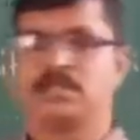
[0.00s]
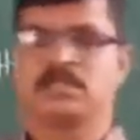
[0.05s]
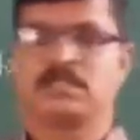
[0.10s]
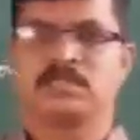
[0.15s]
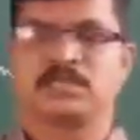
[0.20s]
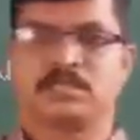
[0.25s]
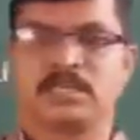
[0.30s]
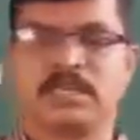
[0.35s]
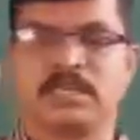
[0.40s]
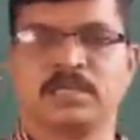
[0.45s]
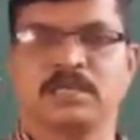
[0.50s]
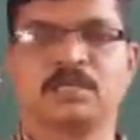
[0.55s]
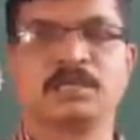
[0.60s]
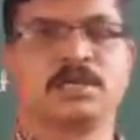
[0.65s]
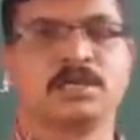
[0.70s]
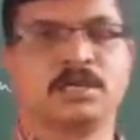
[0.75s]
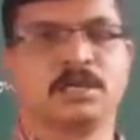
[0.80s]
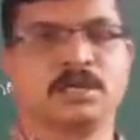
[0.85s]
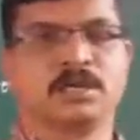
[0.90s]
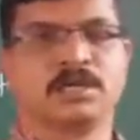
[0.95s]
said
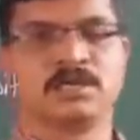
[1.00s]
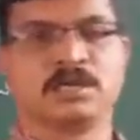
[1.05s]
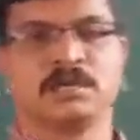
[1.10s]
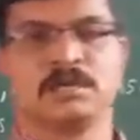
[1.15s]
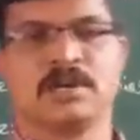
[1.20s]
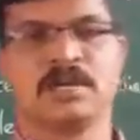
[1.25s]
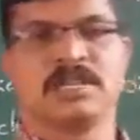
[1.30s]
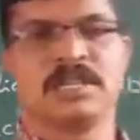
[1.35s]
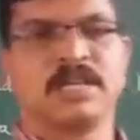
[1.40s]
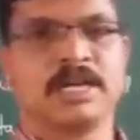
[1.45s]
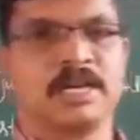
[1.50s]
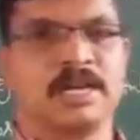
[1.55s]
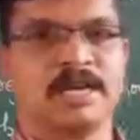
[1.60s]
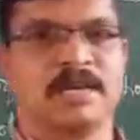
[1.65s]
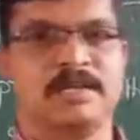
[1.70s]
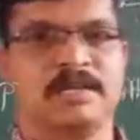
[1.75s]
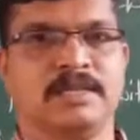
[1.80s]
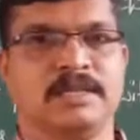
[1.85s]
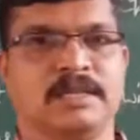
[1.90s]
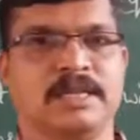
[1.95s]
to the
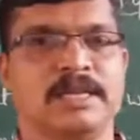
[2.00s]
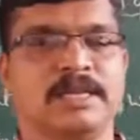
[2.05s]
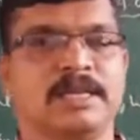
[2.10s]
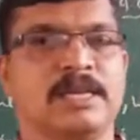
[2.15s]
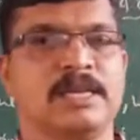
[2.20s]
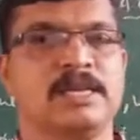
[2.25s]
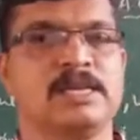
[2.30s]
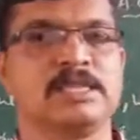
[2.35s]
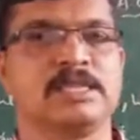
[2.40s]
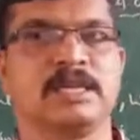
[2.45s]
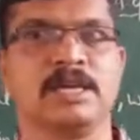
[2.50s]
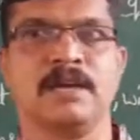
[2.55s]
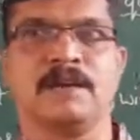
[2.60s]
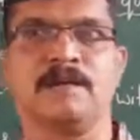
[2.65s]
mother, that is,